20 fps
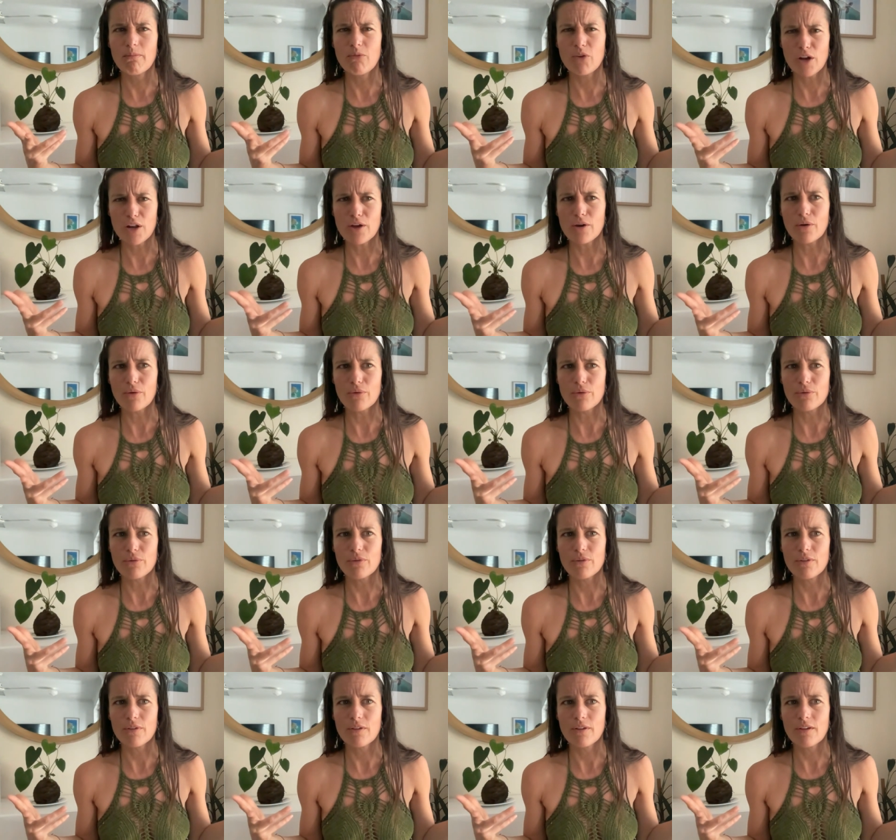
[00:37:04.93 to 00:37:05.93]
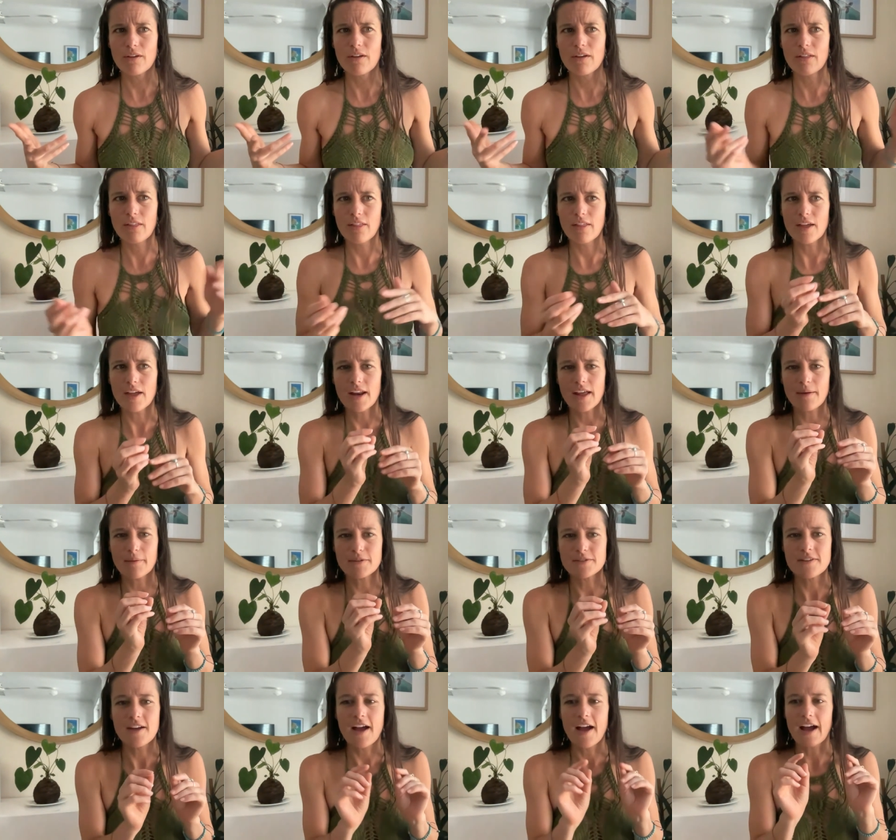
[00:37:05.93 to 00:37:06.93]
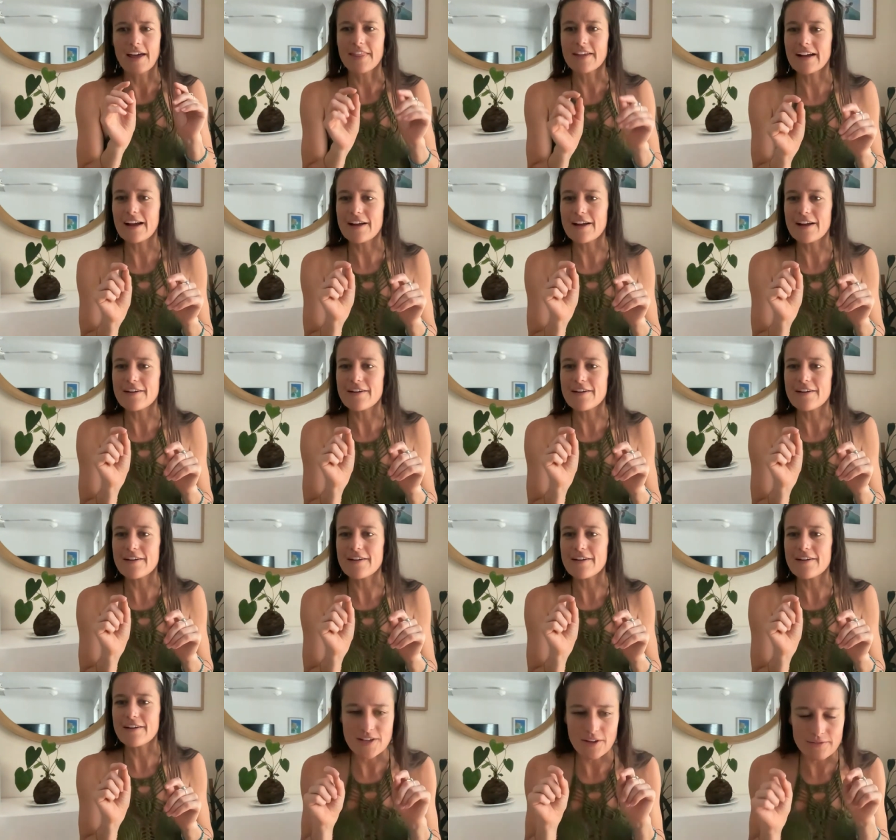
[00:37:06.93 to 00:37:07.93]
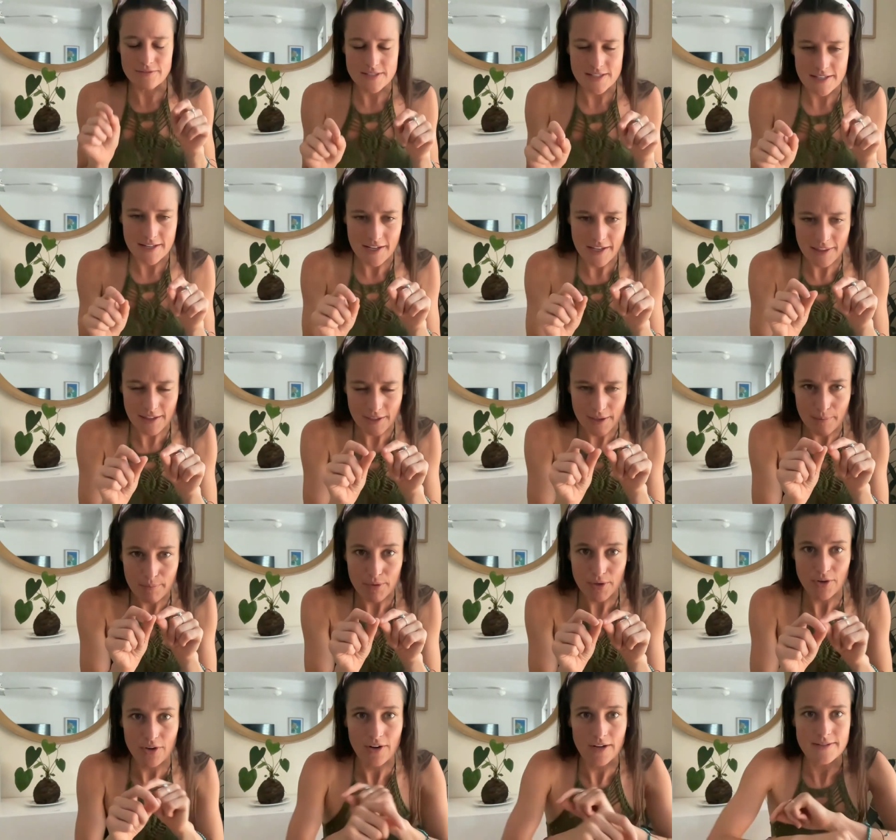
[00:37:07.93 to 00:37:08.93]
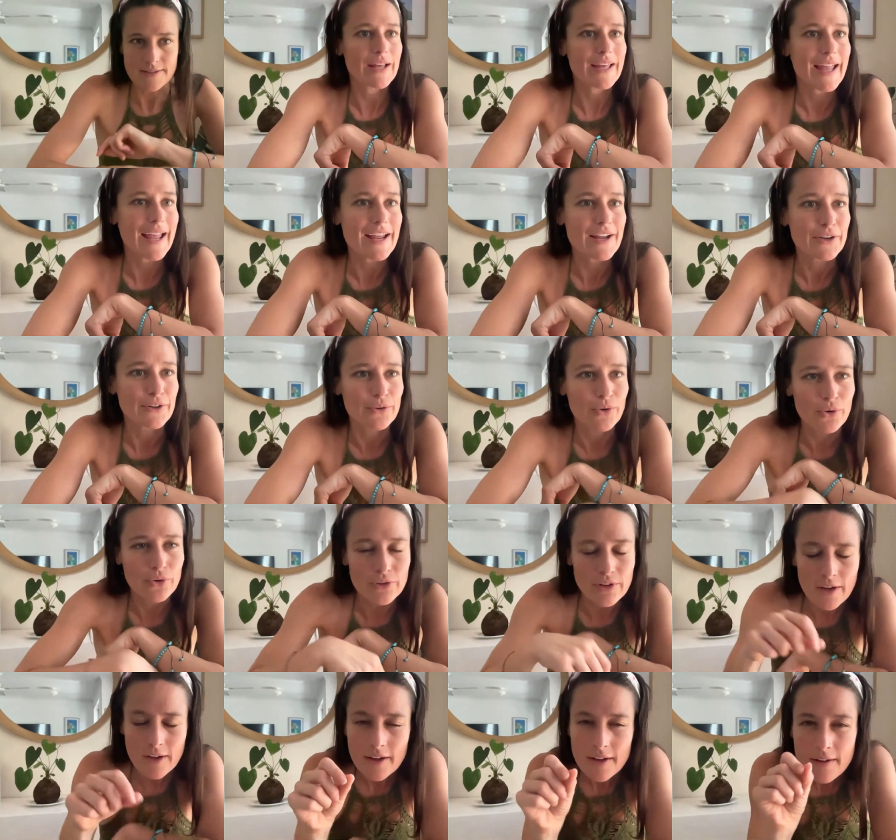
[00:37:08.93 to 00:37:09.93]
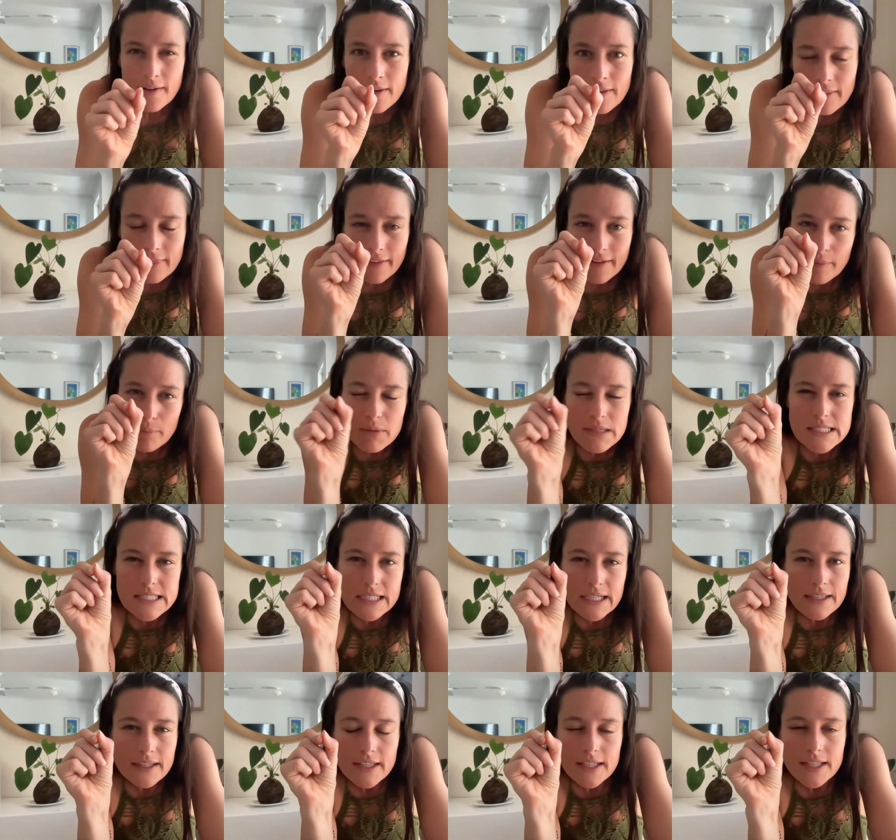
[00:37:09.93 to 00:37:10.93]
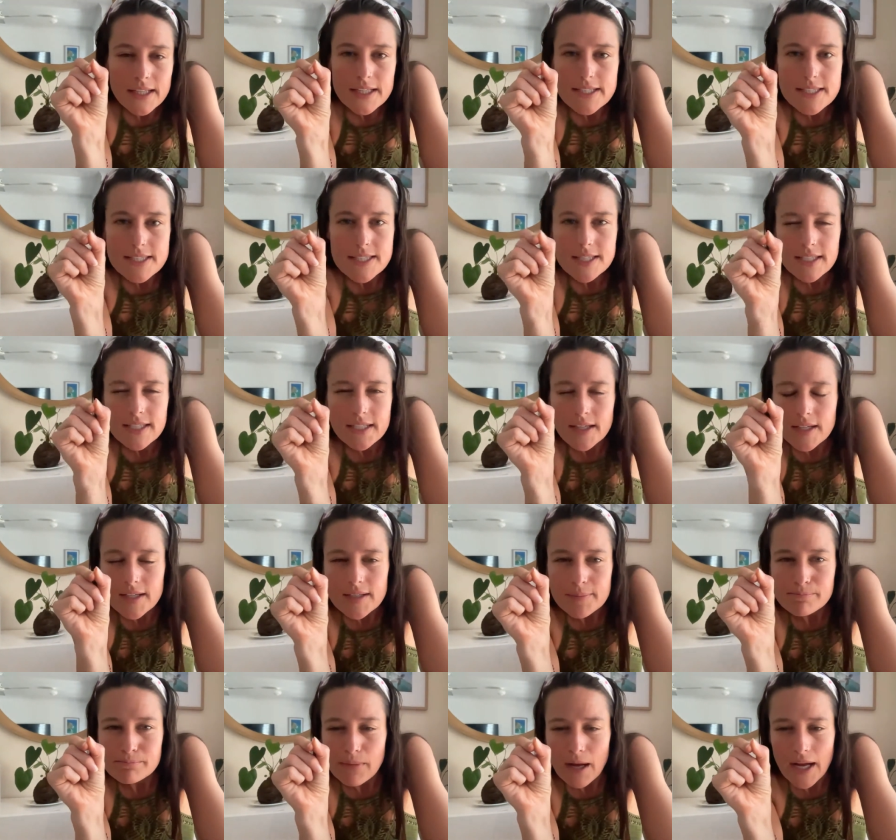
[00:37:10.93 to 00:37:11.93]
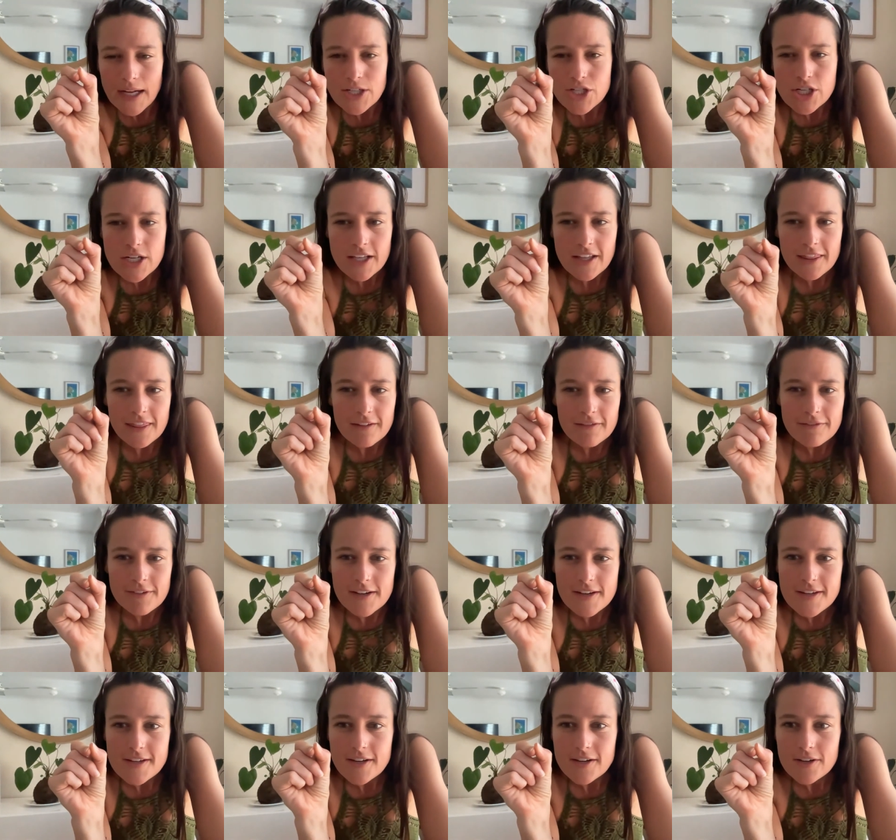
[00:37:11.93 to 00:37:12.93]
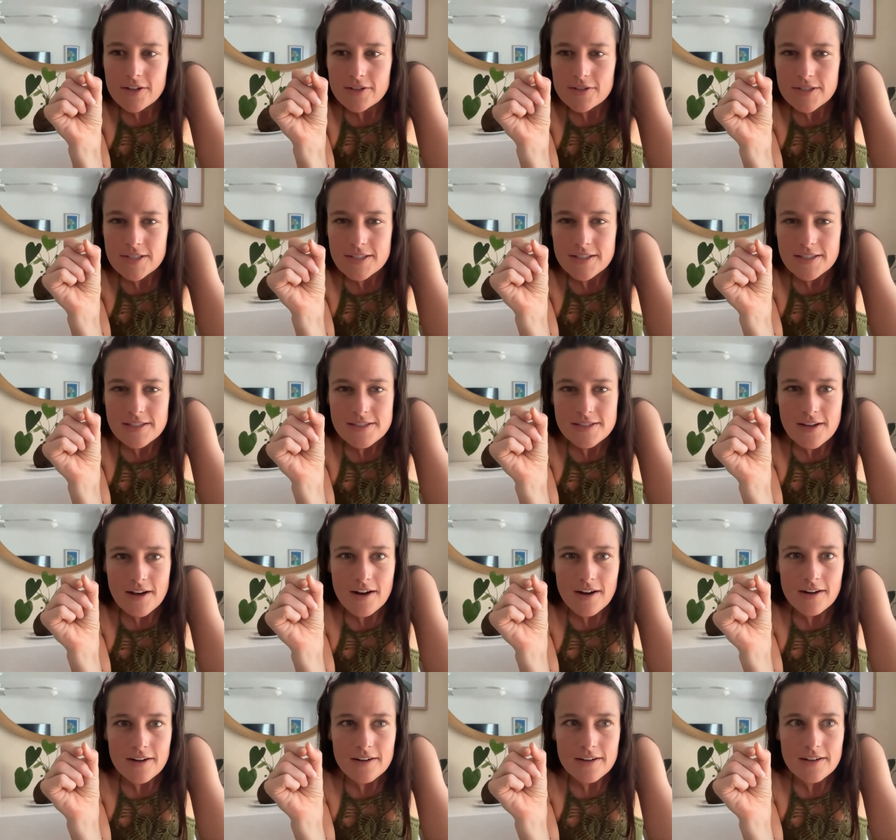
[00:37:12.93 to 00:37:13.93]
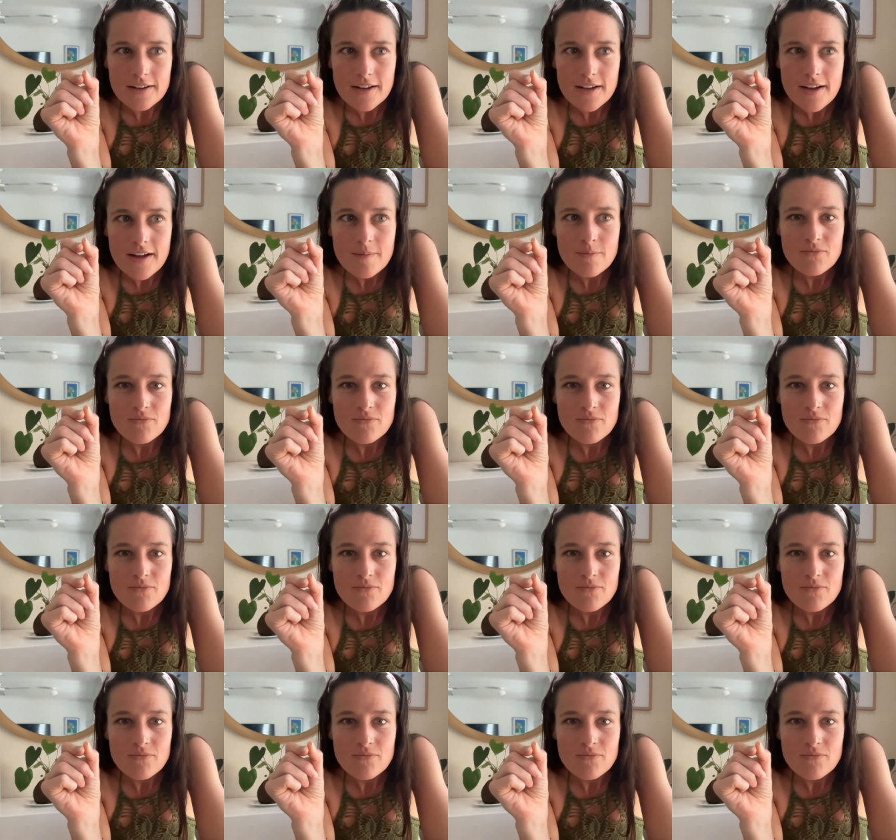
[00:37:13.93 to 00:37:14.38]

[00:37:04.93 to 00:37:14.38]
videos. And I think I found myself sitting at the computer as a 28-year-old, like meticulously matching the video to the song.